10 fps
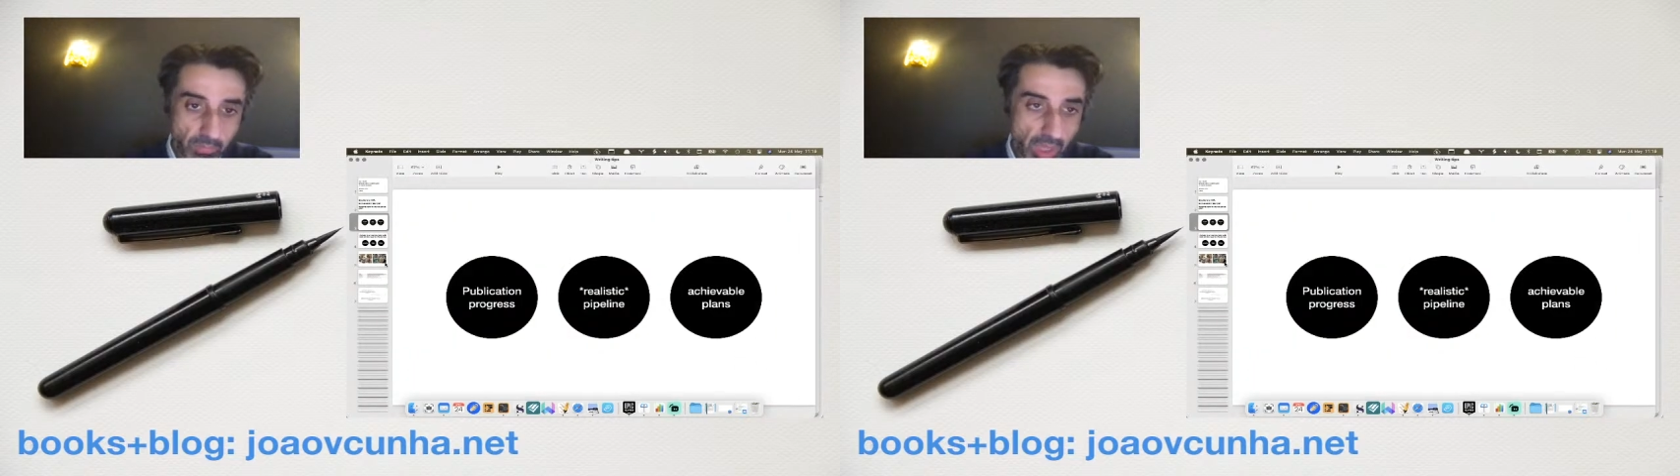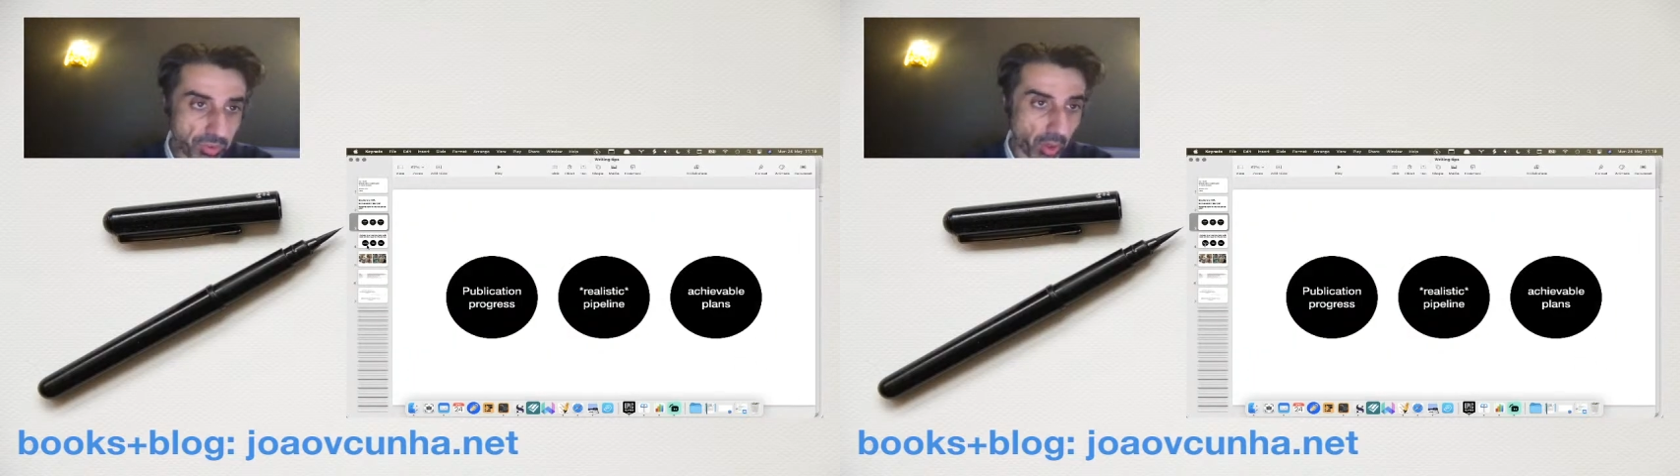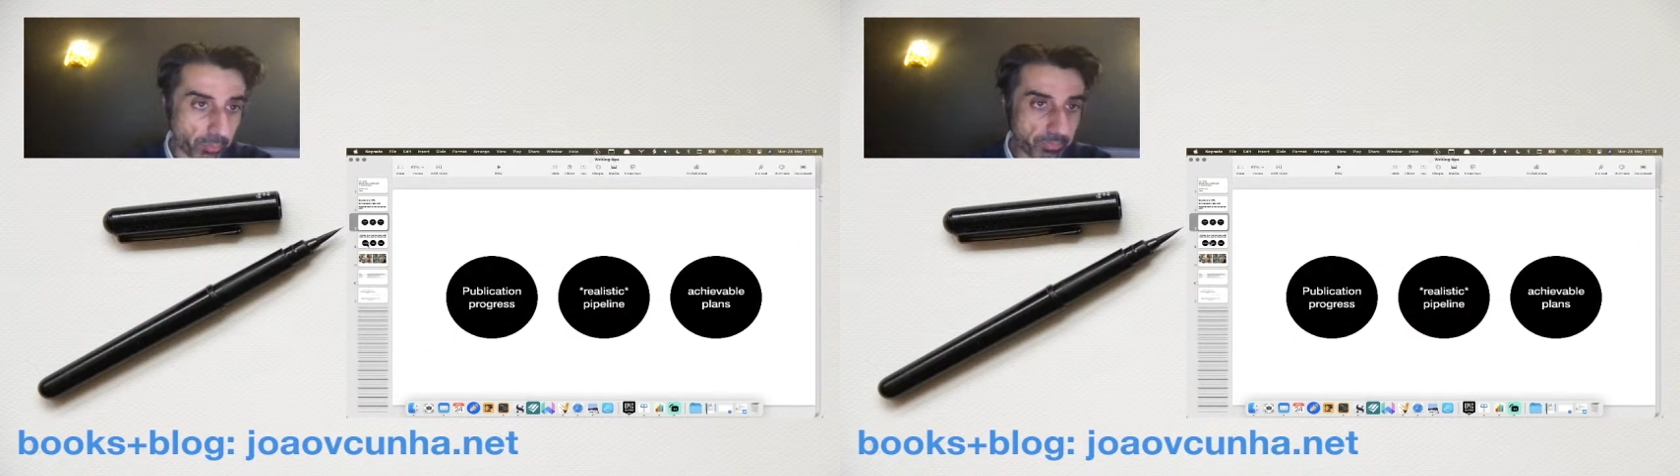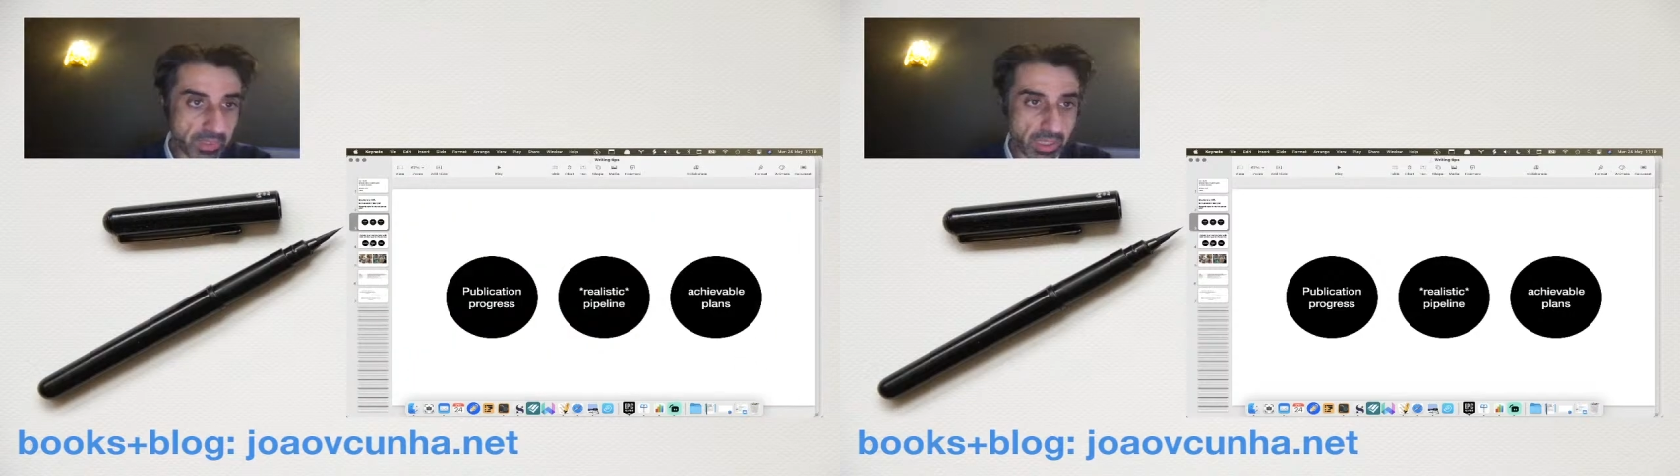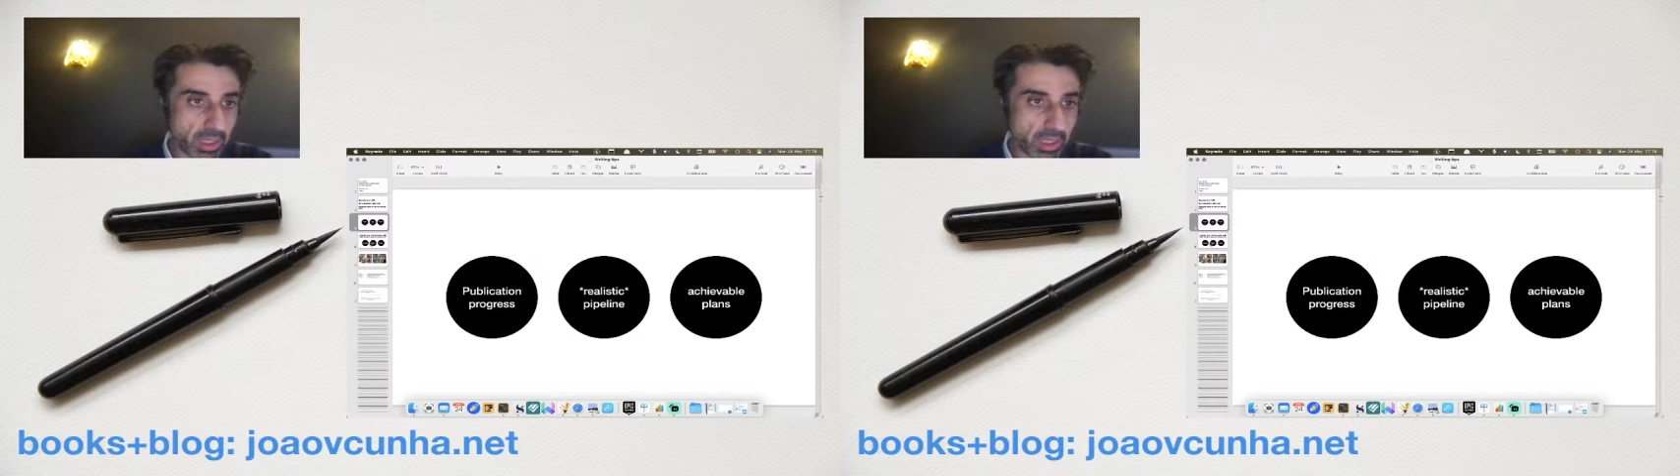So,